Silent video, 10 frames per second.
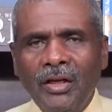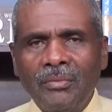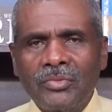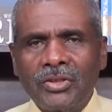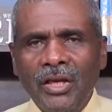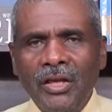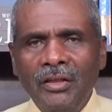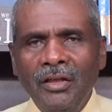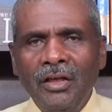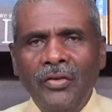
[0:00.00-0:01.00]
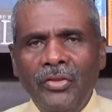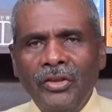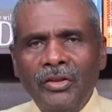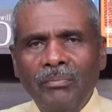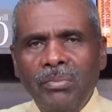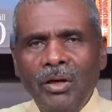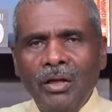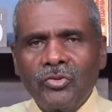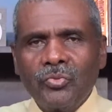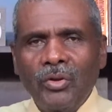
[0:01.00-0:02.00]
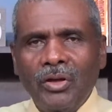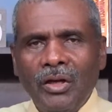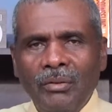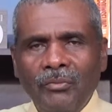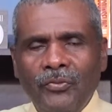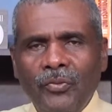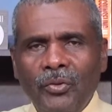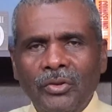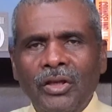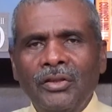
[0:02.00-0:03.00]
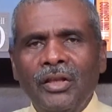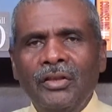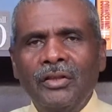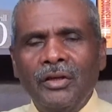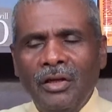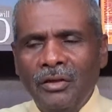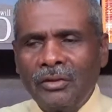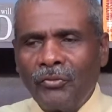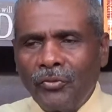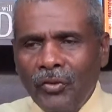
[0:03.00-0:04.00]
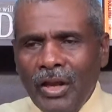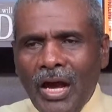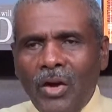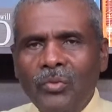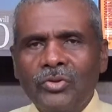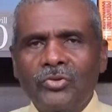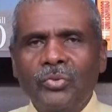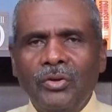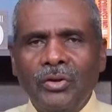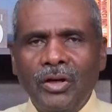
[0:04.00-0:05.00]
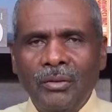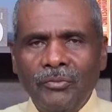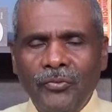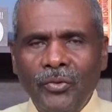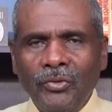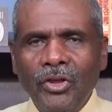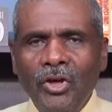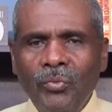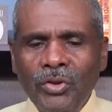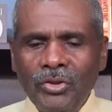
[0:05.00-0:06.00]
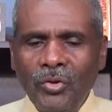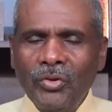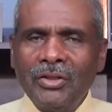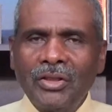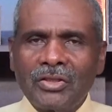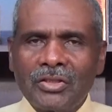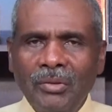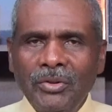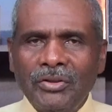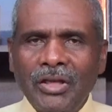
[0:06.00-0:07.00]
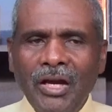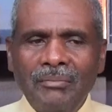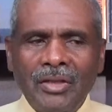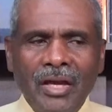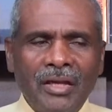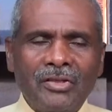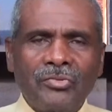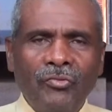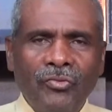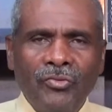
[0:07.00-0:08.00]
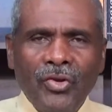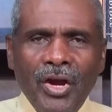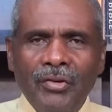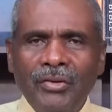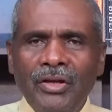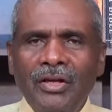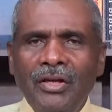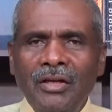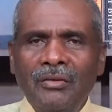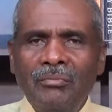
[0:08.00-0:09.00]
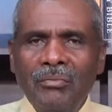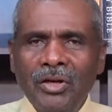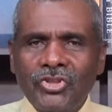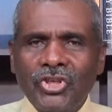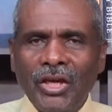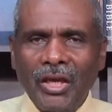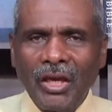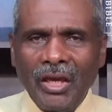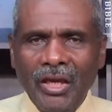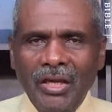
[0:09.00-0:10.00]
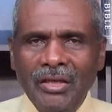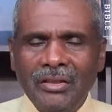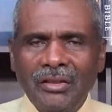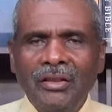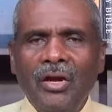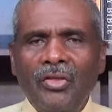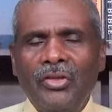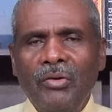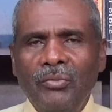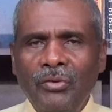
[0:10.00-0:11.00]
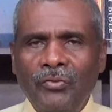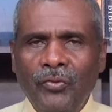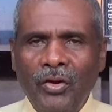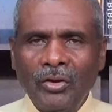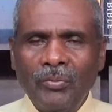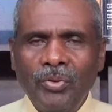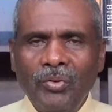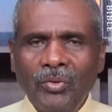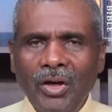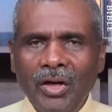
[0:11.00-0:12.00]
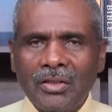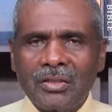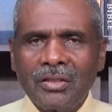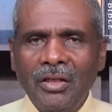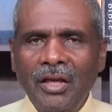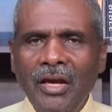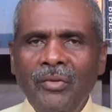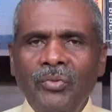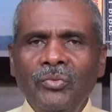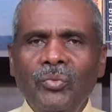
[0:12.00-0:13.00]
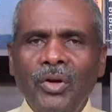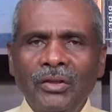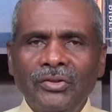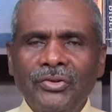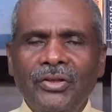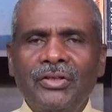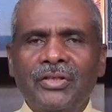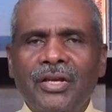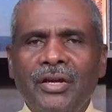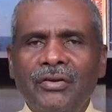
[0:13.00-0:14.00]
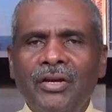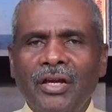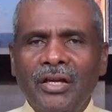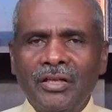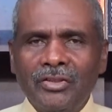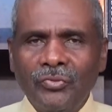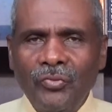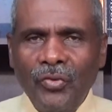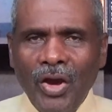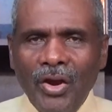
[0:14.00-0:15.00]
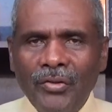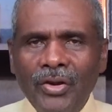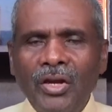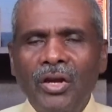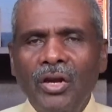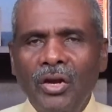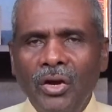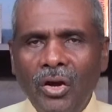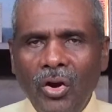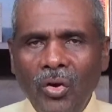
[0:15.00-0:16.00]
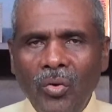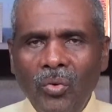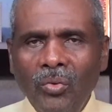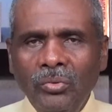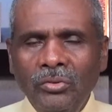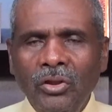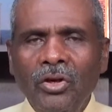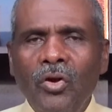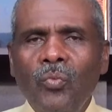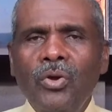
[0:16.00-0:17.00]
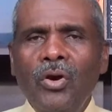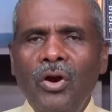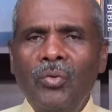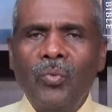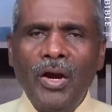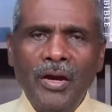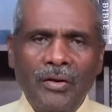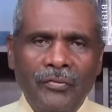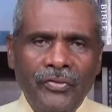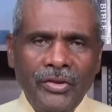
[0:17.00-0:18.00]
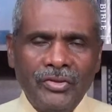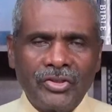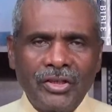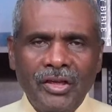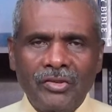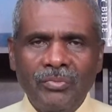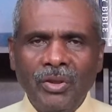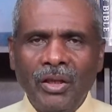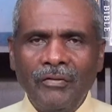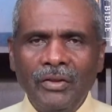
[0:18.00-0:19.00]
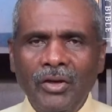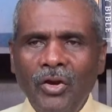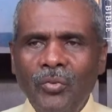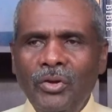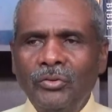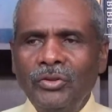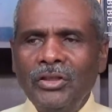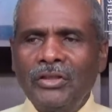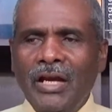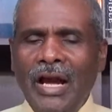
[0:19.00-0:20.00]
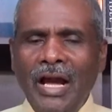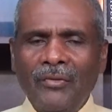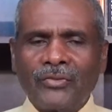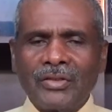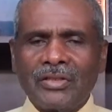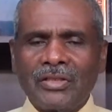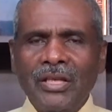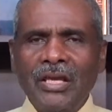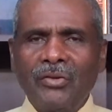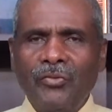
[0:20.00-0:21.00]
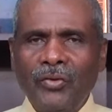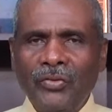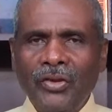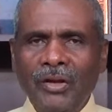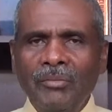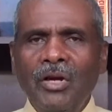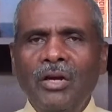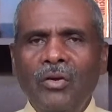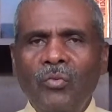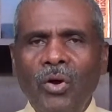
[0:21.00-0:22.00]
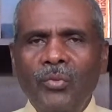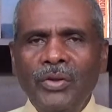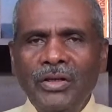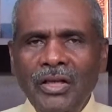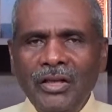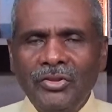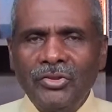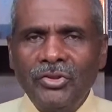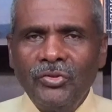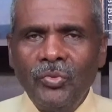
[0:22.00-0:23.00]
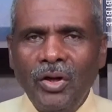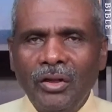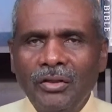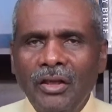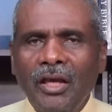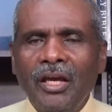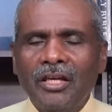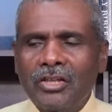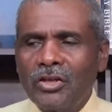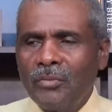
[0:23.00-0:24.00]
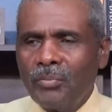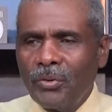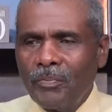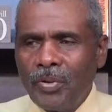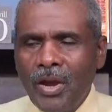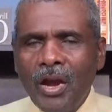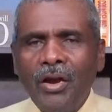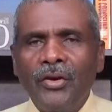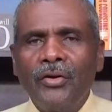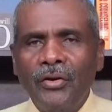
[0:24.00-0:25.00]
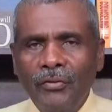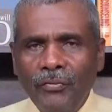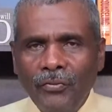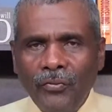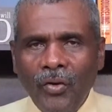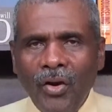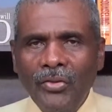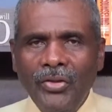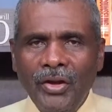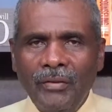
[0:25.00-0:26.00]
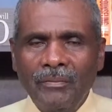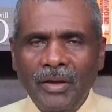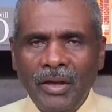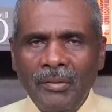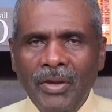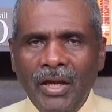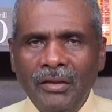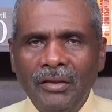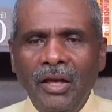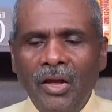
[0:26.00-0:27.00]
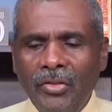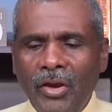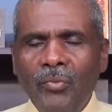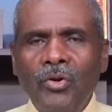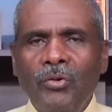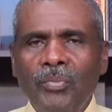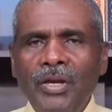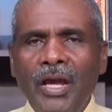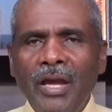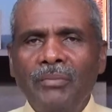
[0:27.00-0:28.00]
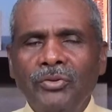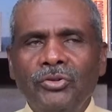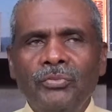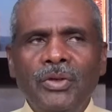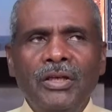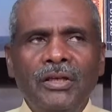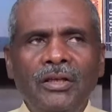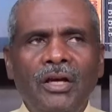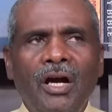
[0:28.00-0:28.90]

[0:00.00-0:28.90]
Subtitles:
comes in, then the buds will come forth, and then the flowers will come forth. We know in the summertime there is very much heat that will fall upon us. And when winter is here, it is very cold. We are aware of these things, beloved. We don't need to have to seek for them. What we need to do, what? Is prepare for them. Amen? That we'll be able to be